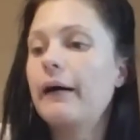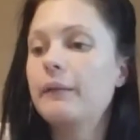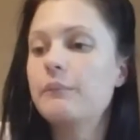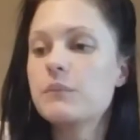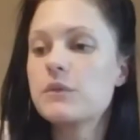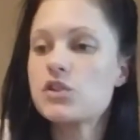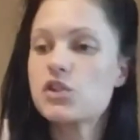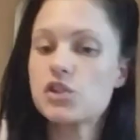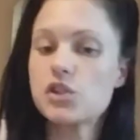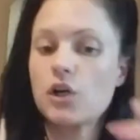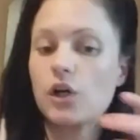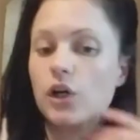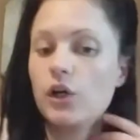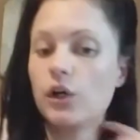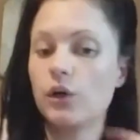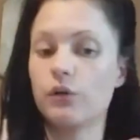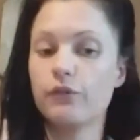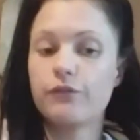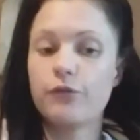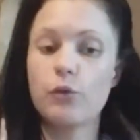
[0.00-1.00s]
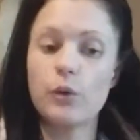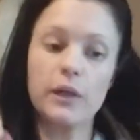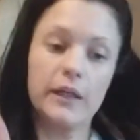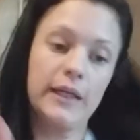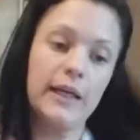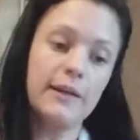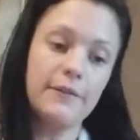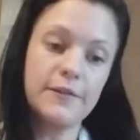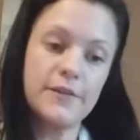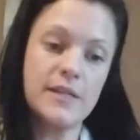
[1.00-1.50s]
So for
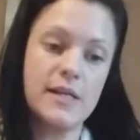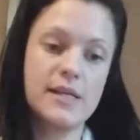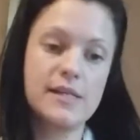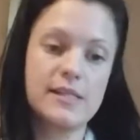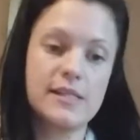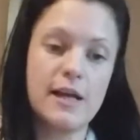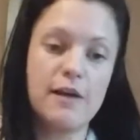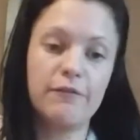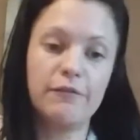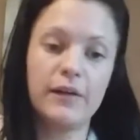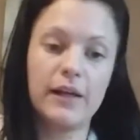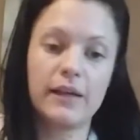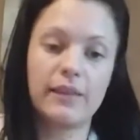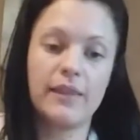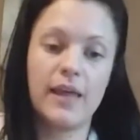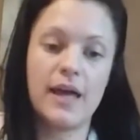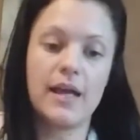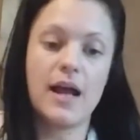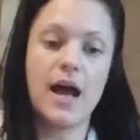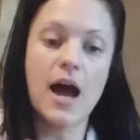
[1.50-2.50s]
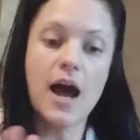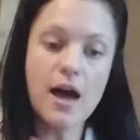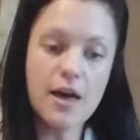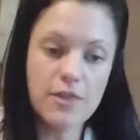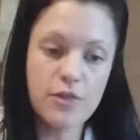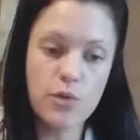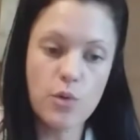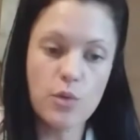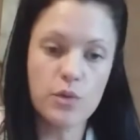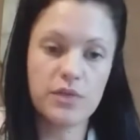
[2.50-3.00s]
gifts and stuff like that, I
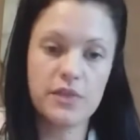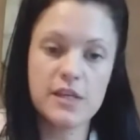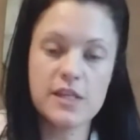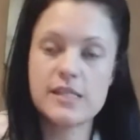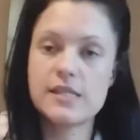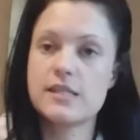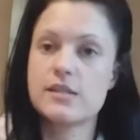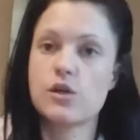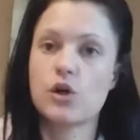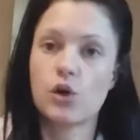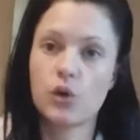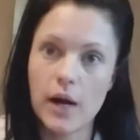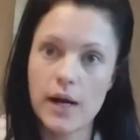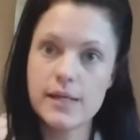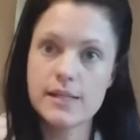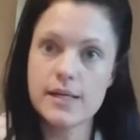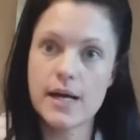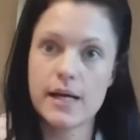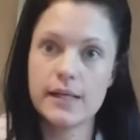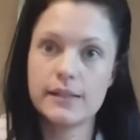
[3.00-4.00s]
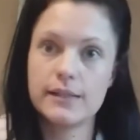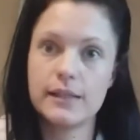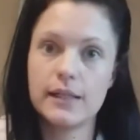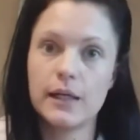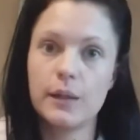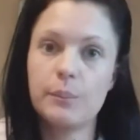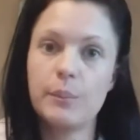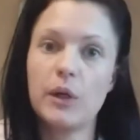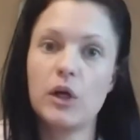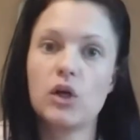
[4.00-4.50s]
thought this is a great
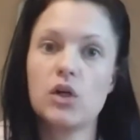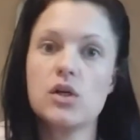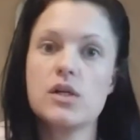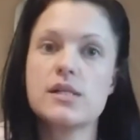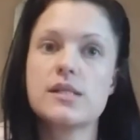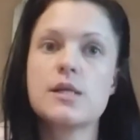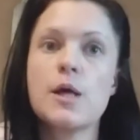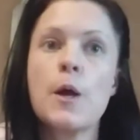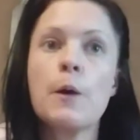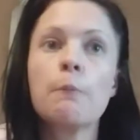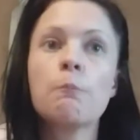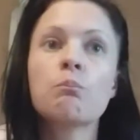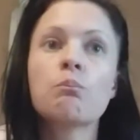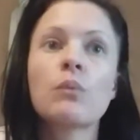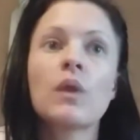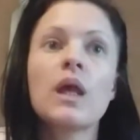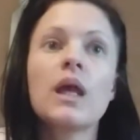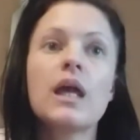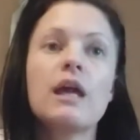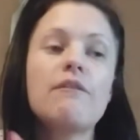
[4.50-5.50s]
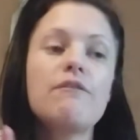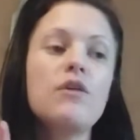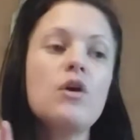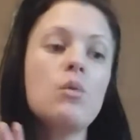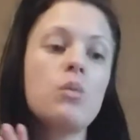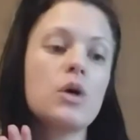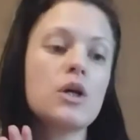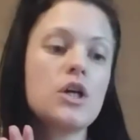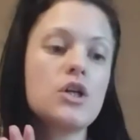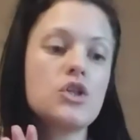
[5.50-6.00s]
idea, because if
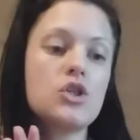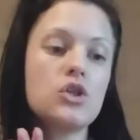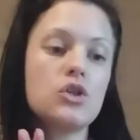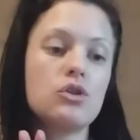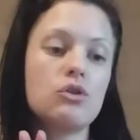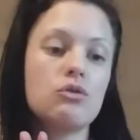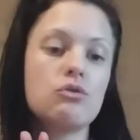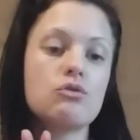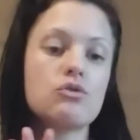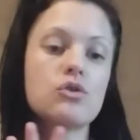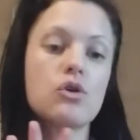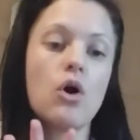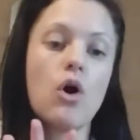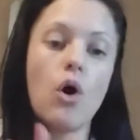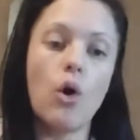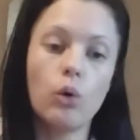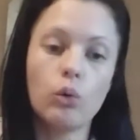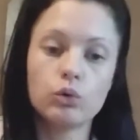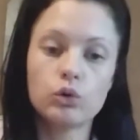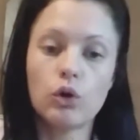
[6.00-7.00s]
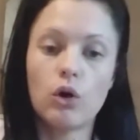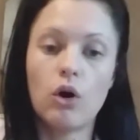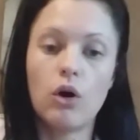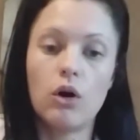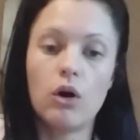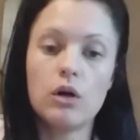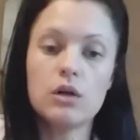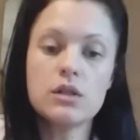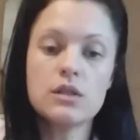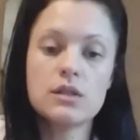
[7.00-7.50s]
you wanted to use old
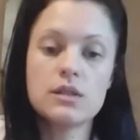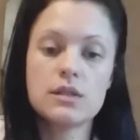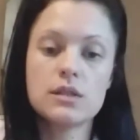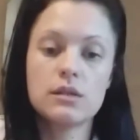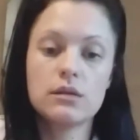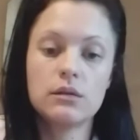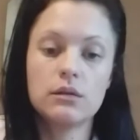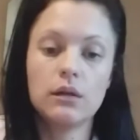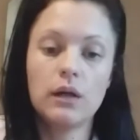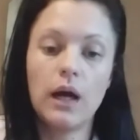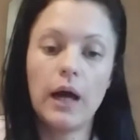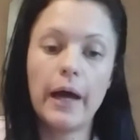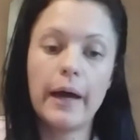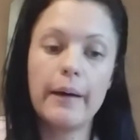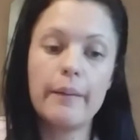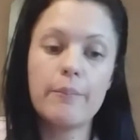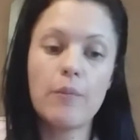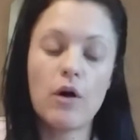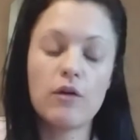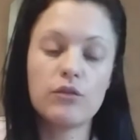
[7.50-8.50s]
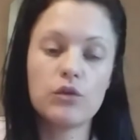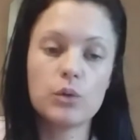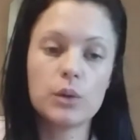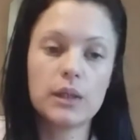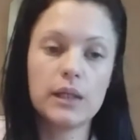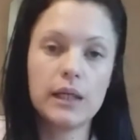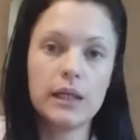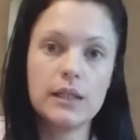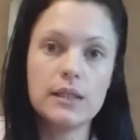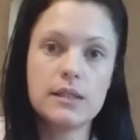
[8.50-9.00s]
art of your
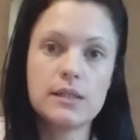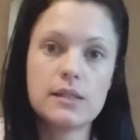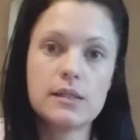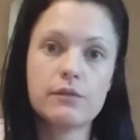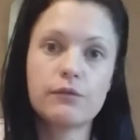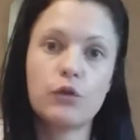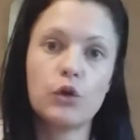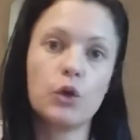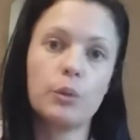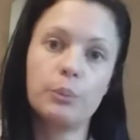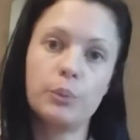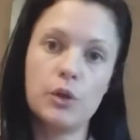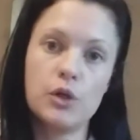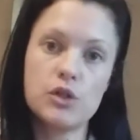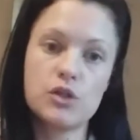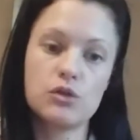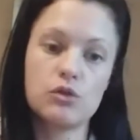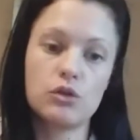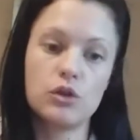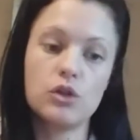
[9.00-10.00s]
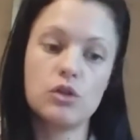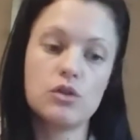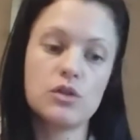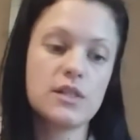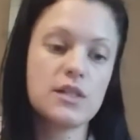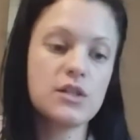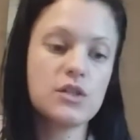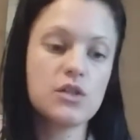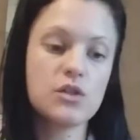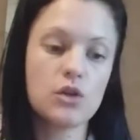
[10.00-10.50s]
kids for your personal use,
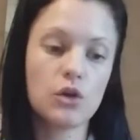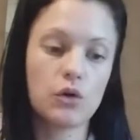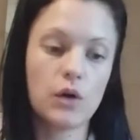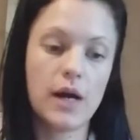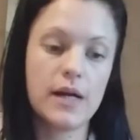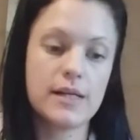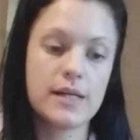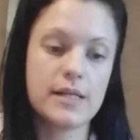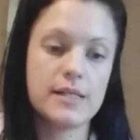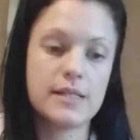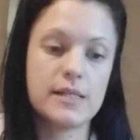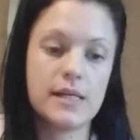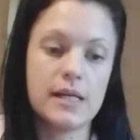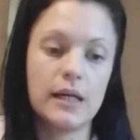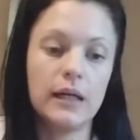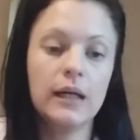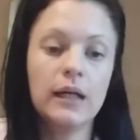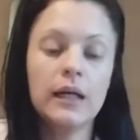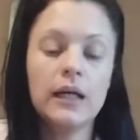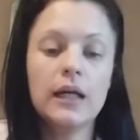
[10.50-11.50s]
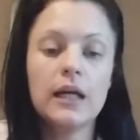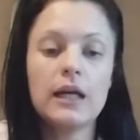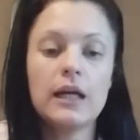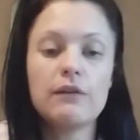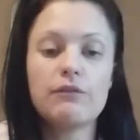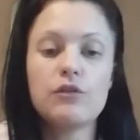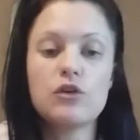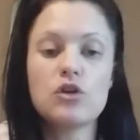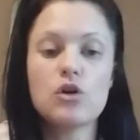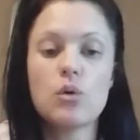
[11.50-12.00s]
this is a great idea.
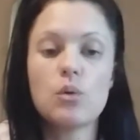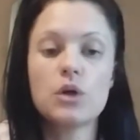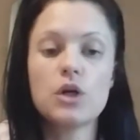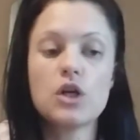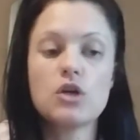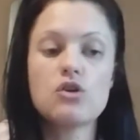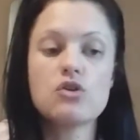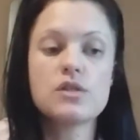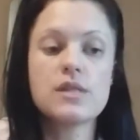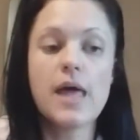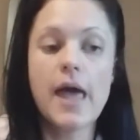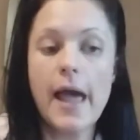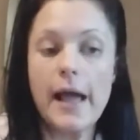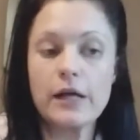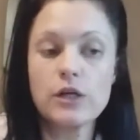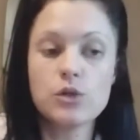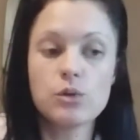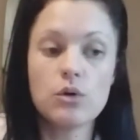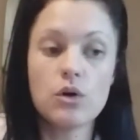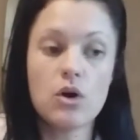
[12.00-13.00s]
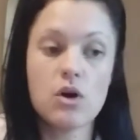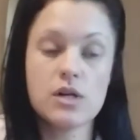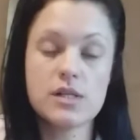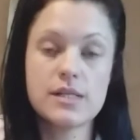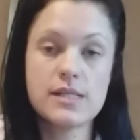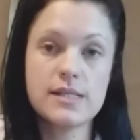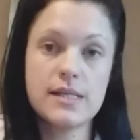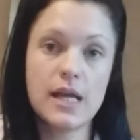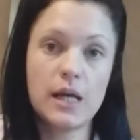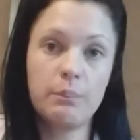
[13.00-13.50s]
If you don't want to use the actual art
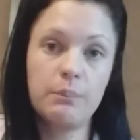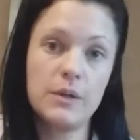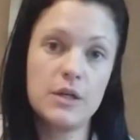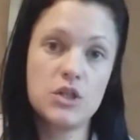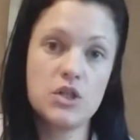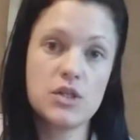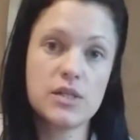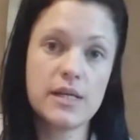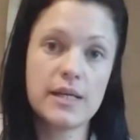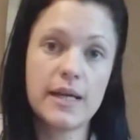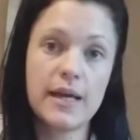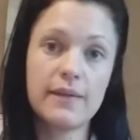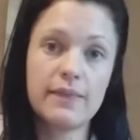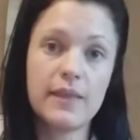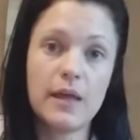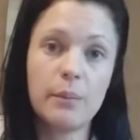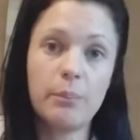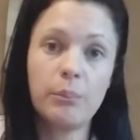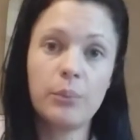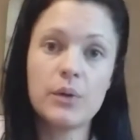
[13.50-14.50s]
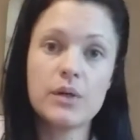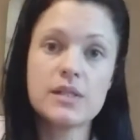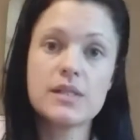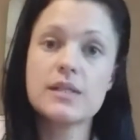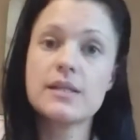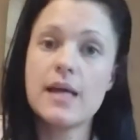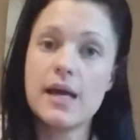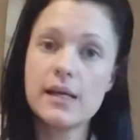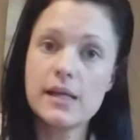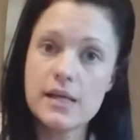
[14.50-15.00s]
and take pictures and get that
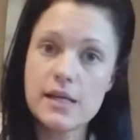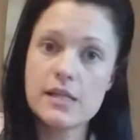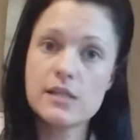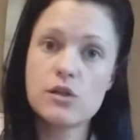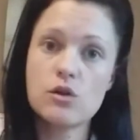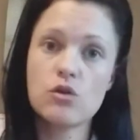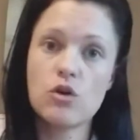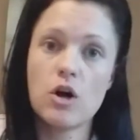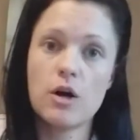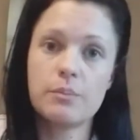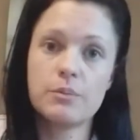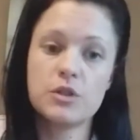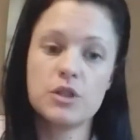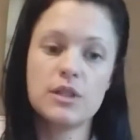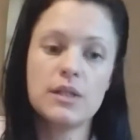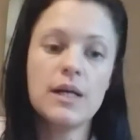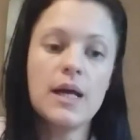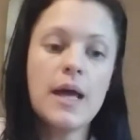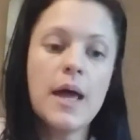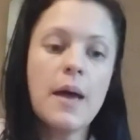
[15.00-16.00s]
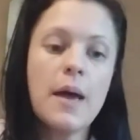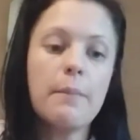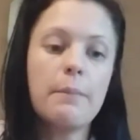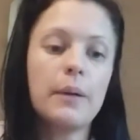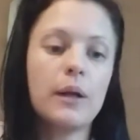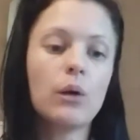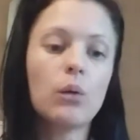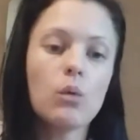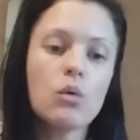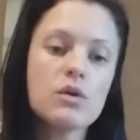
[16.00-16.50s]
printed, that is an option.
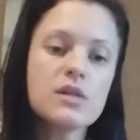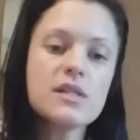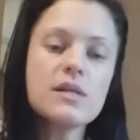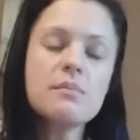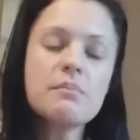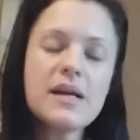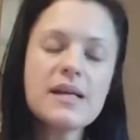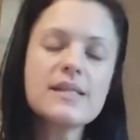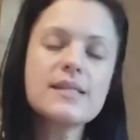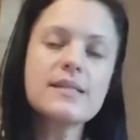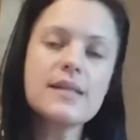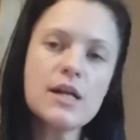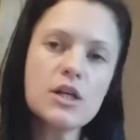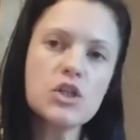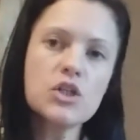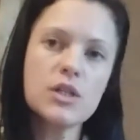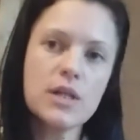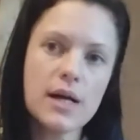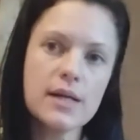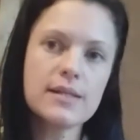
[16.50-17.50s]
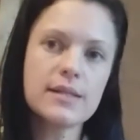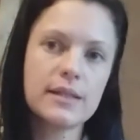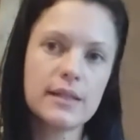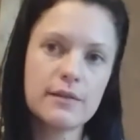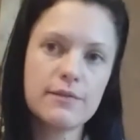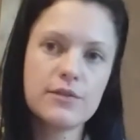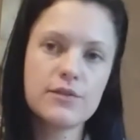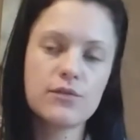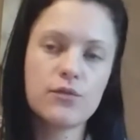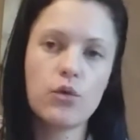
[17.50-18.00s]
But it also makes such nice
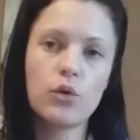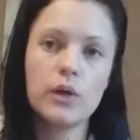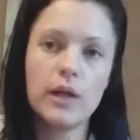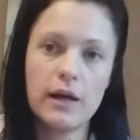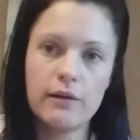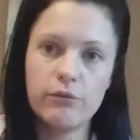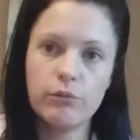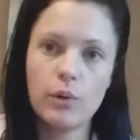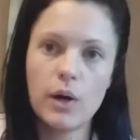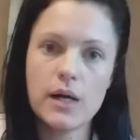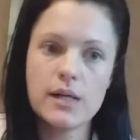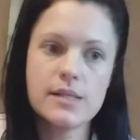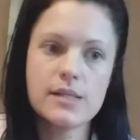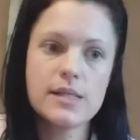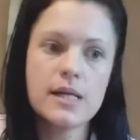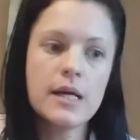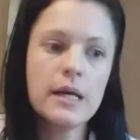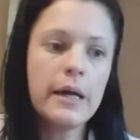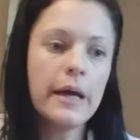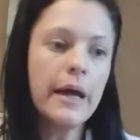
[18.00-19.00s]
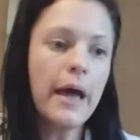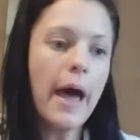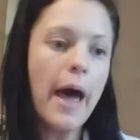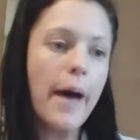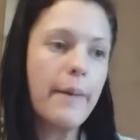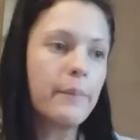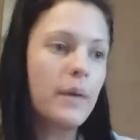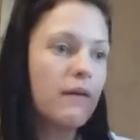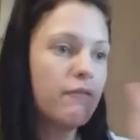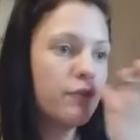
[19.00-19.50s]
gifts for loved ones.
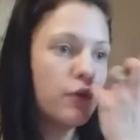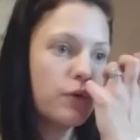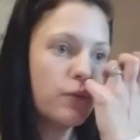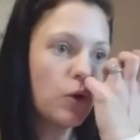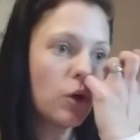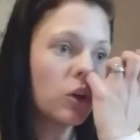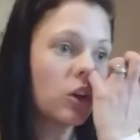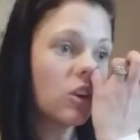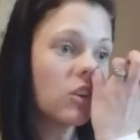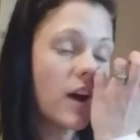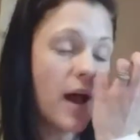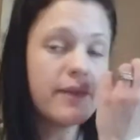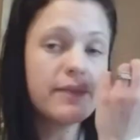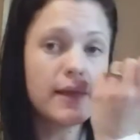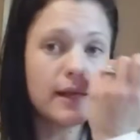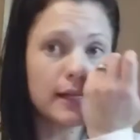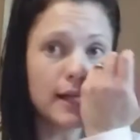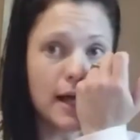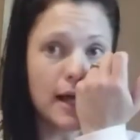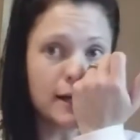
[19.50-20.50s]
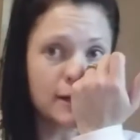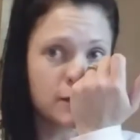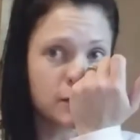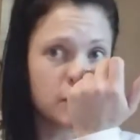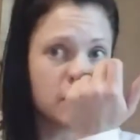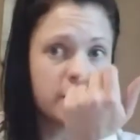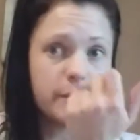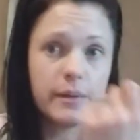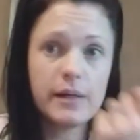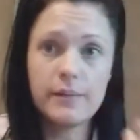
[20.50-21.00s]
If you've got grand that likes,
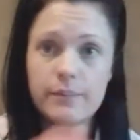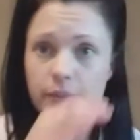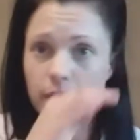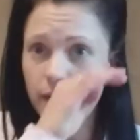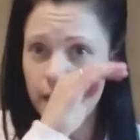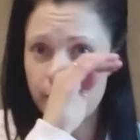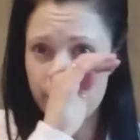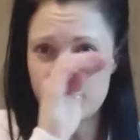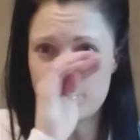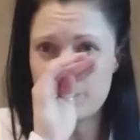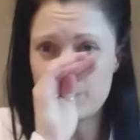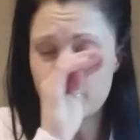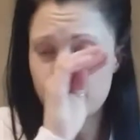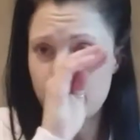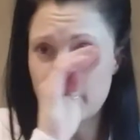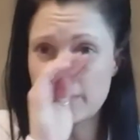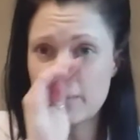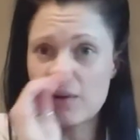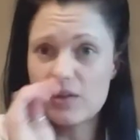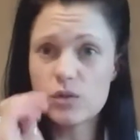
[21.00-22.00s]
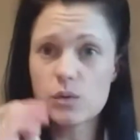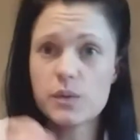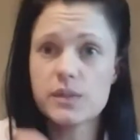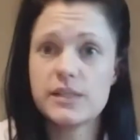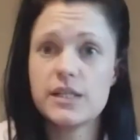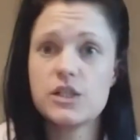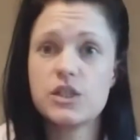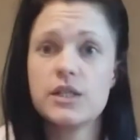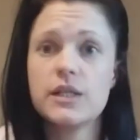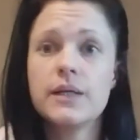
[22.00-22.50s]
excuse me, my nose was
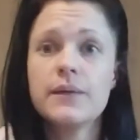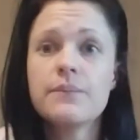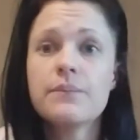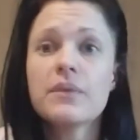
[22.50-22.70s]
itchy.